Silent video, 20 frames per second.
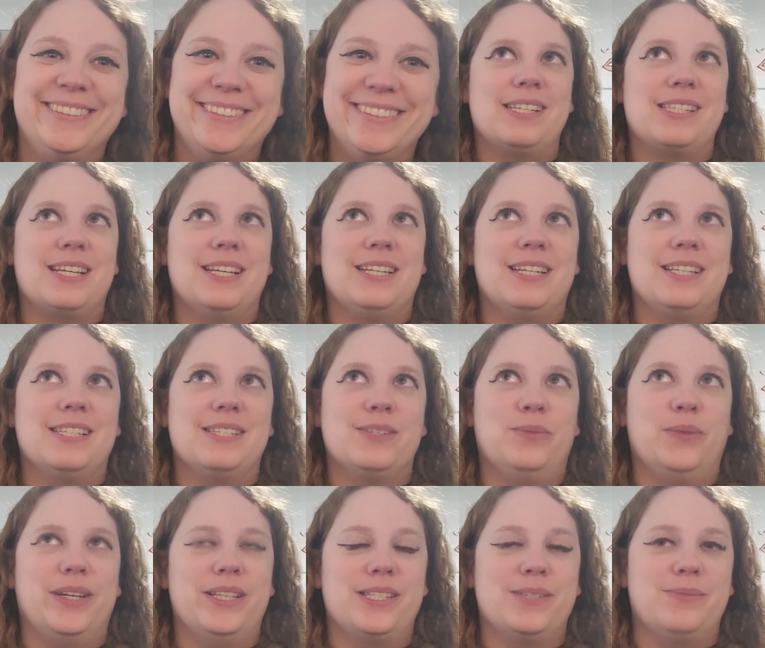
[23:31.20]
last
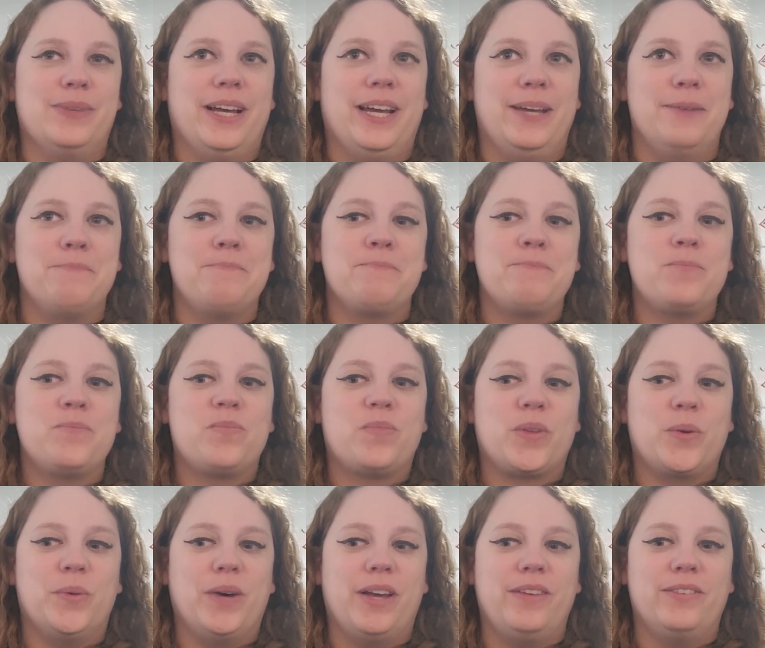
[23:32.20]
sentence, and went to my
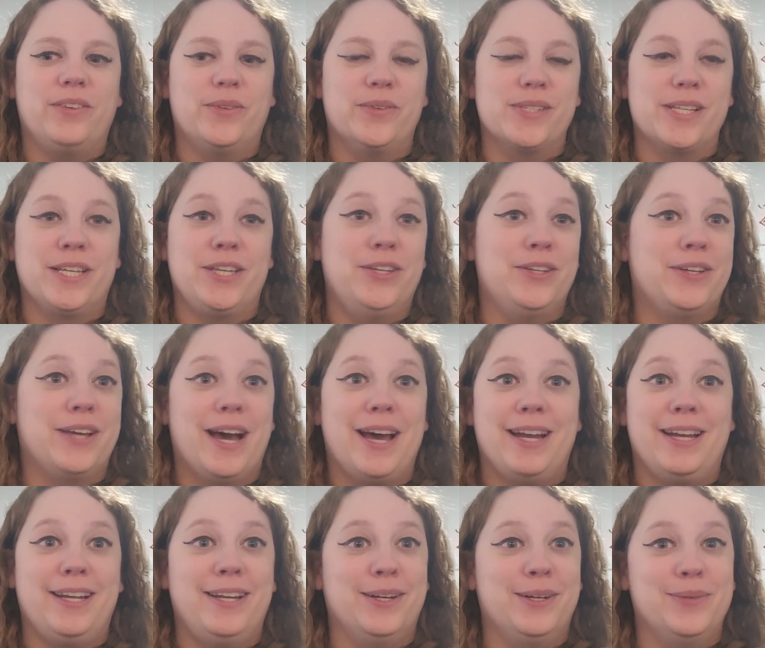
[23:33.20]
wife and was like, you
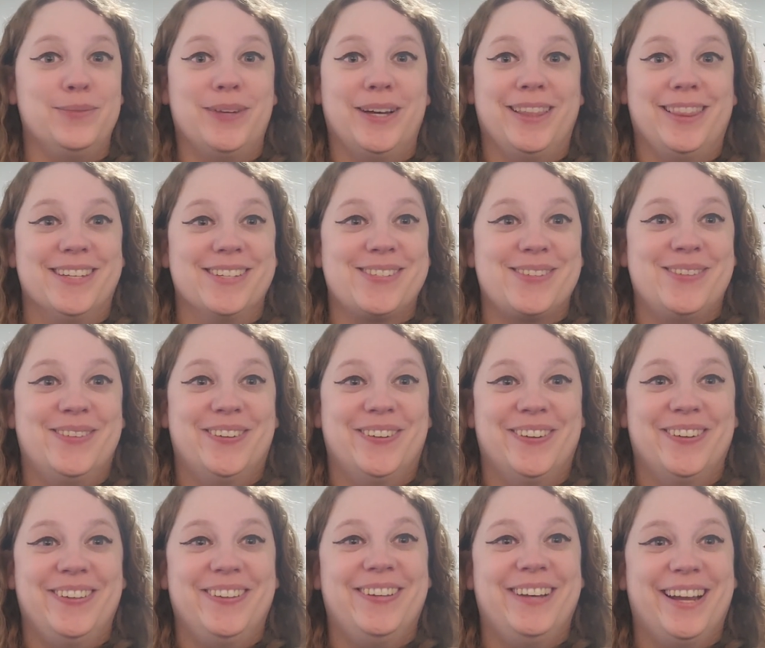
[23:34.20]
got to hear about this
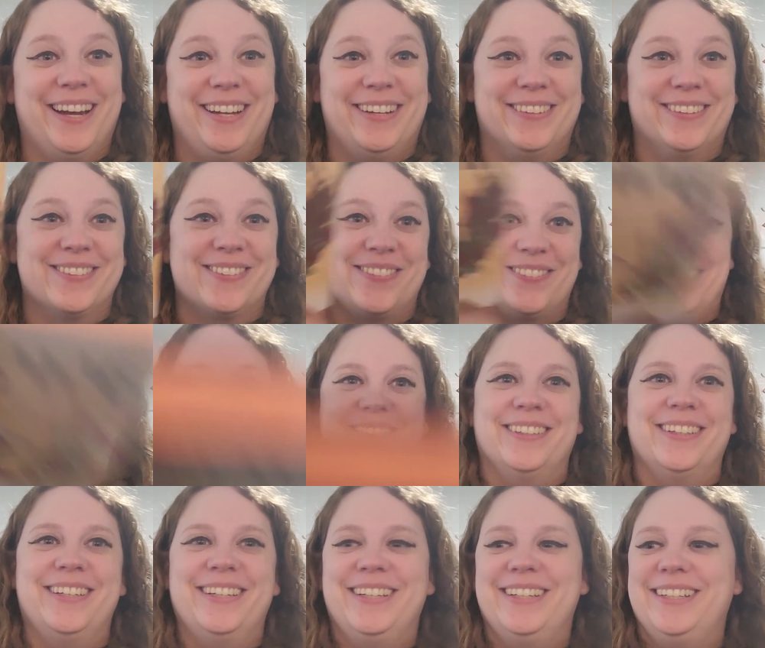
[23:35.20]
quote. You got to hear this
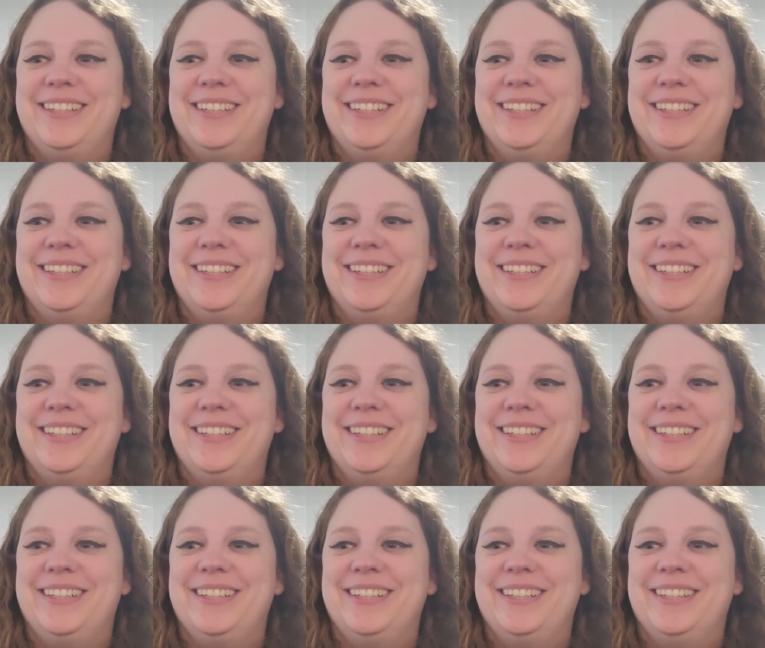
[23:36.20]
quote.